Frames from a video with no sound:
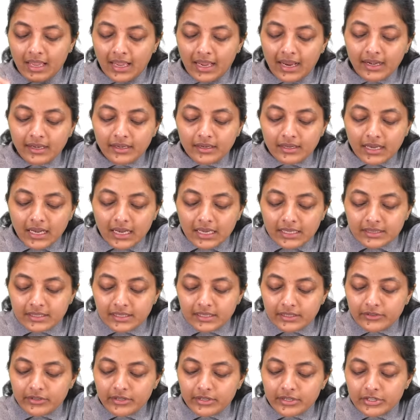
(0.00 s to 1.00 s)
and
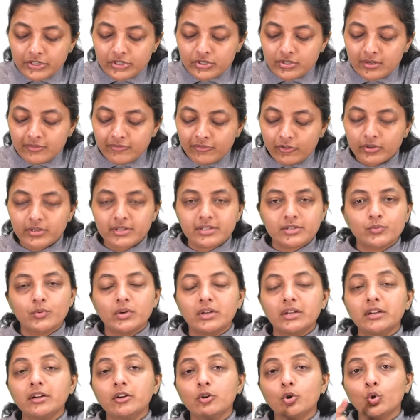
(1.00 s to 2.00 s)
other traditional forest
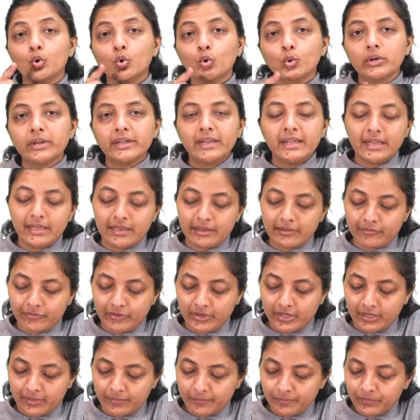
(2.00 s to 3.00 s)
dweller O T F
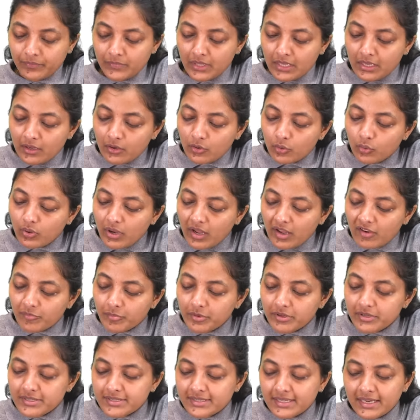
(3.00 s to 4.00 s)
D who have
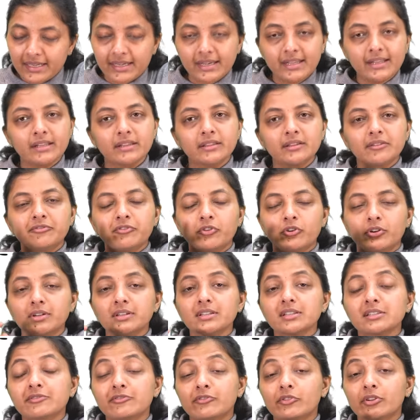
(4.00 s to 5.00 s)
been residing in the
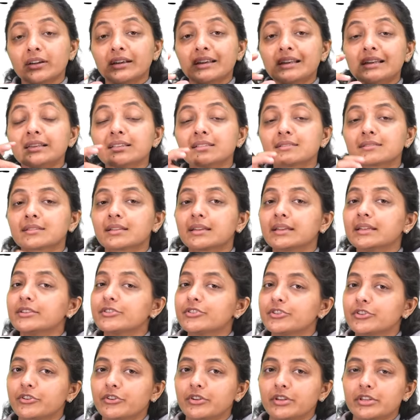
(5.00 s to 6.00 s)
forest for at least three
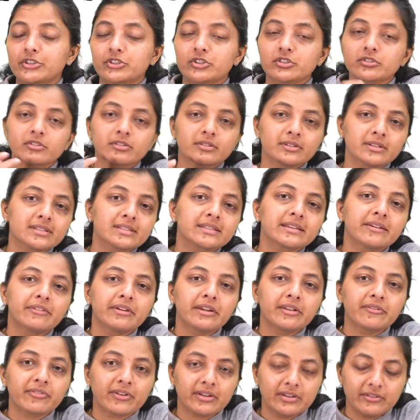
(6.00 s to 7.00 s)
generations or the
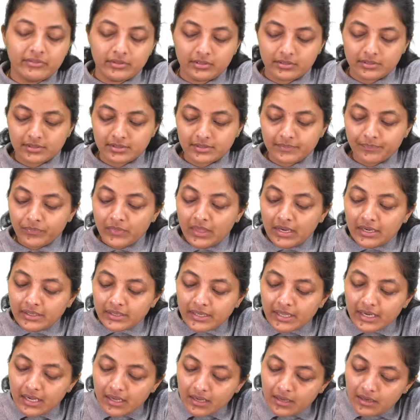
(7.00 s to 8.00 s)
seventy-five years
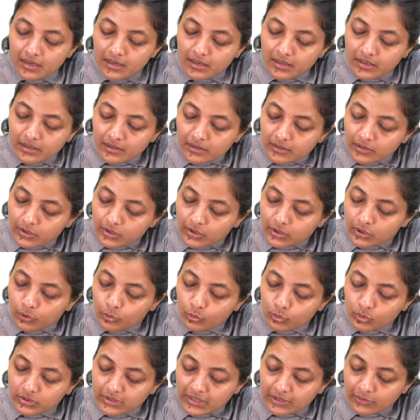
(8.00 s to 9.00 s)
till
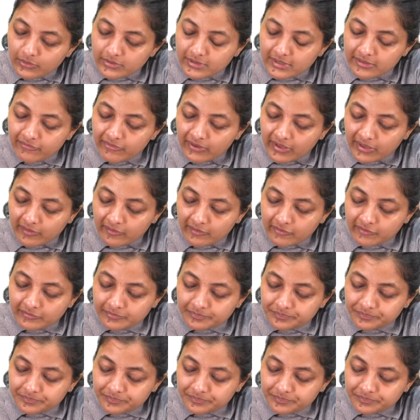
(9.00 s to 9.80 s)
two thousand five.